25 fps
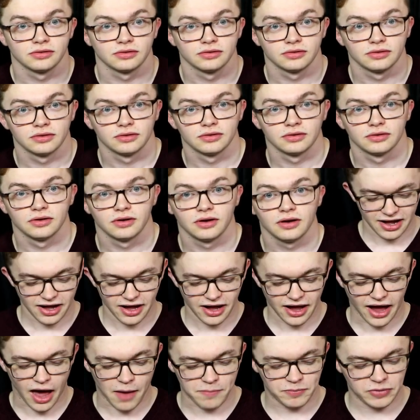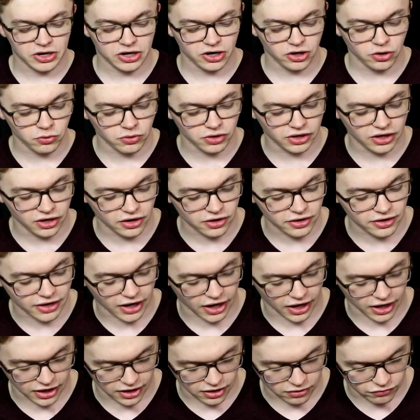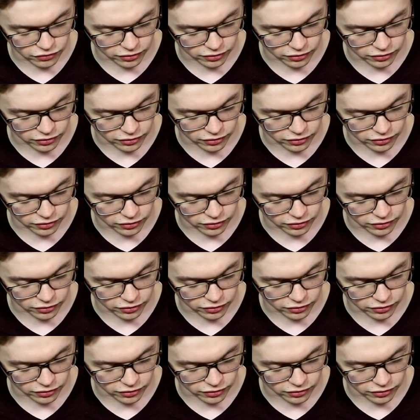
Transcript: Yes. Happy New Gear Day